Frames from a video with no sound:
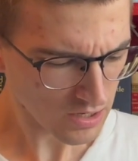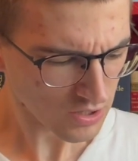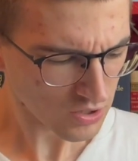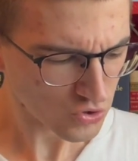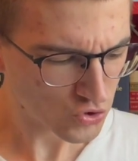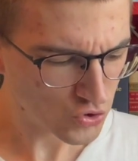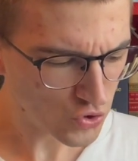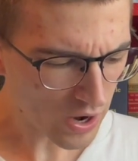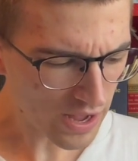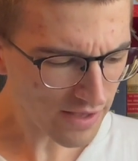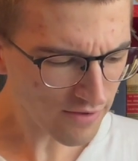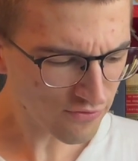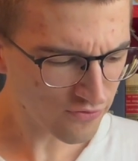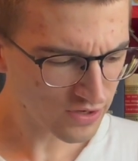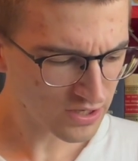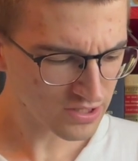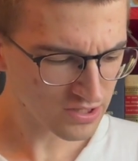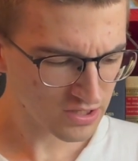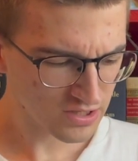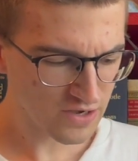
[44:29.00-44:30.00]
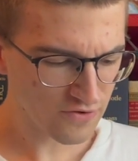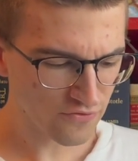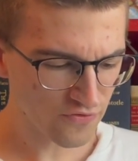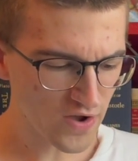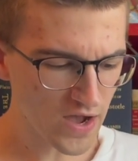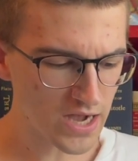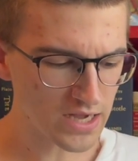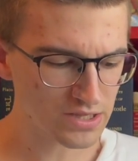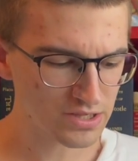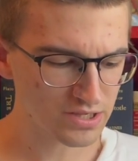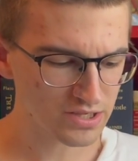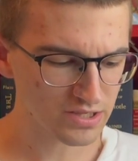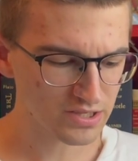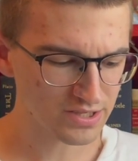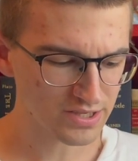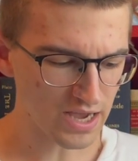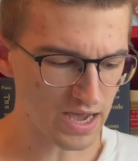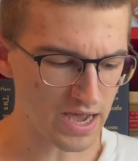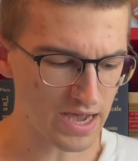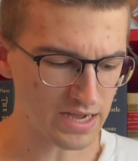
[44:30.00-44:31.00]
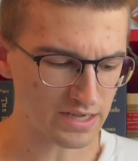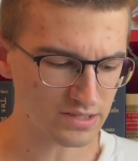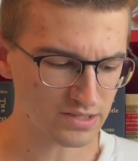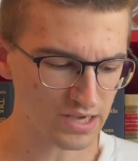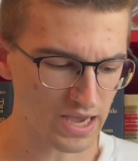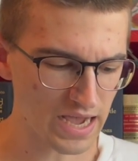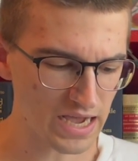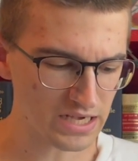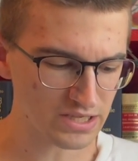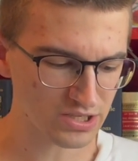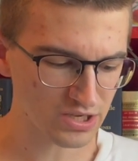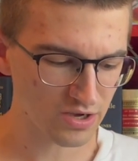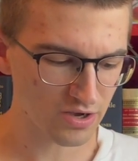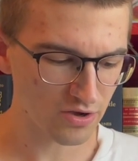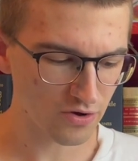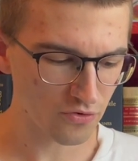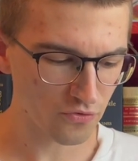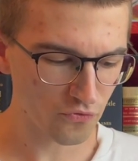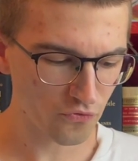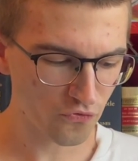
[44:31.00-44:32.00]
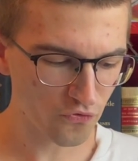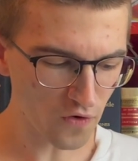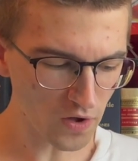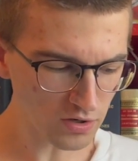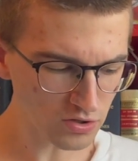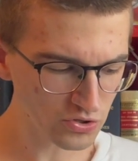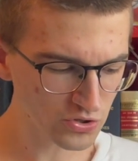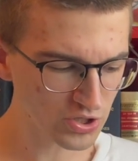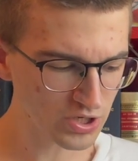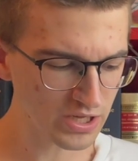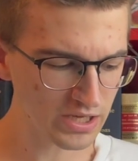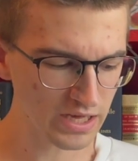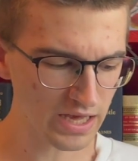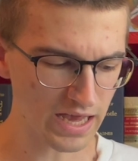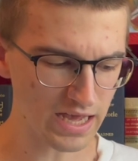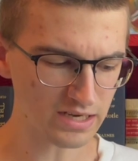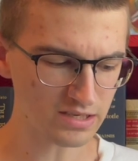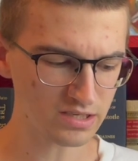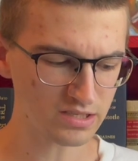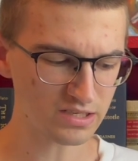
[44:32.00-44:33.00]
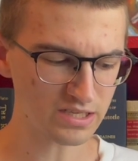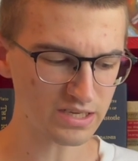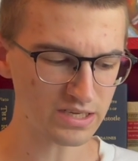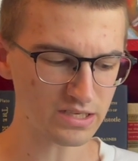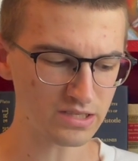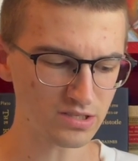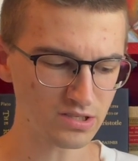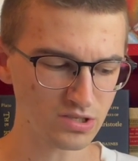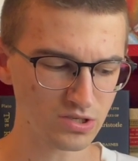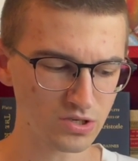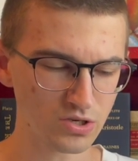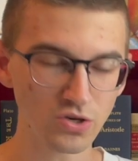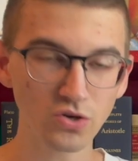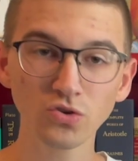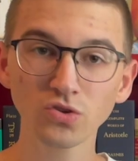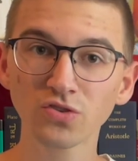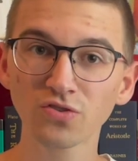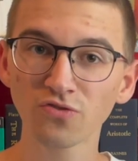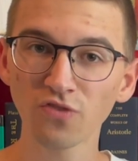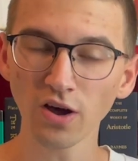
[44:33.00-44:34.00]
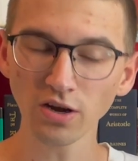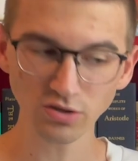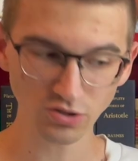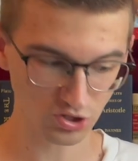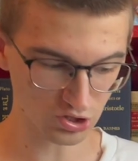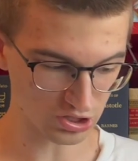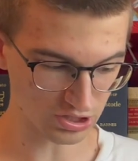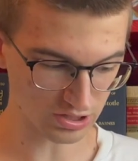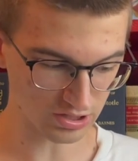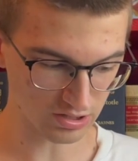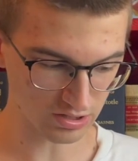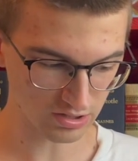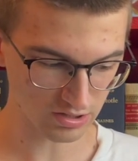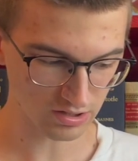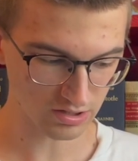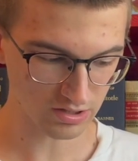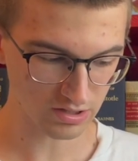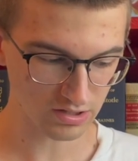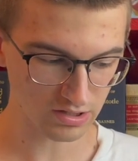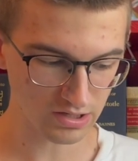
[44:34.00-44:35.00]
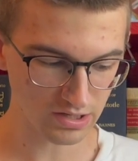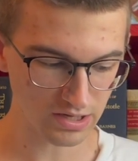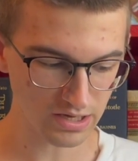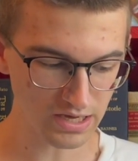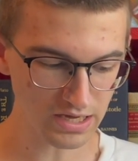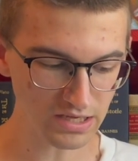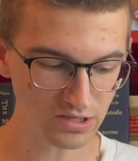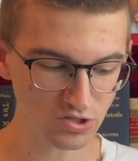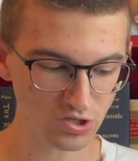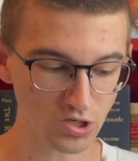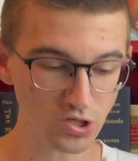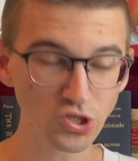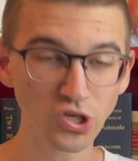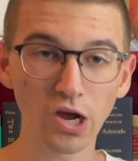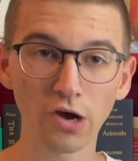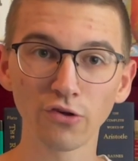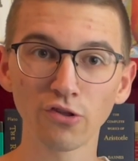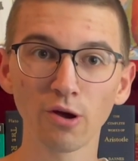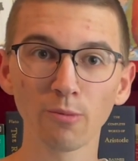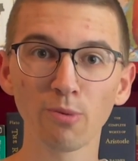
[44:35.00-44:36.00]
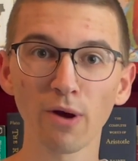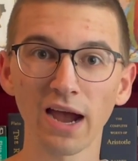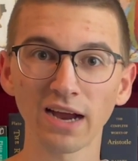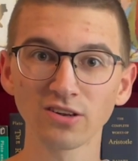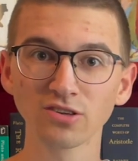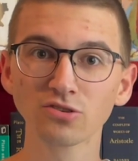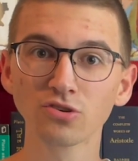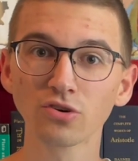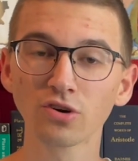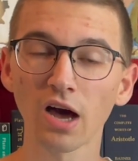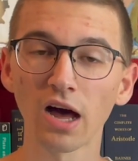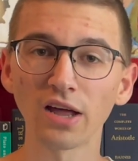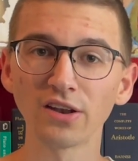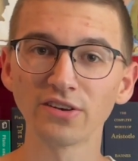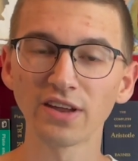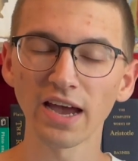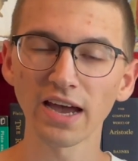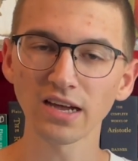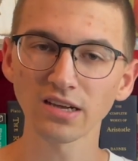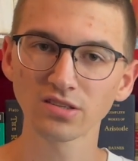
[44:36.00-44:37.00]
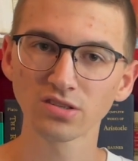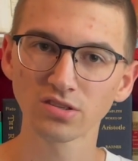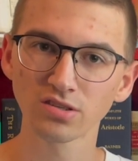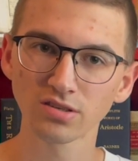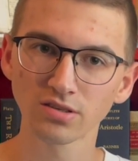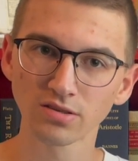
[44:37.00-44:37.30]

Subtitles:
Dreyfus defines signs as functioning entities whose function is to show their practical context.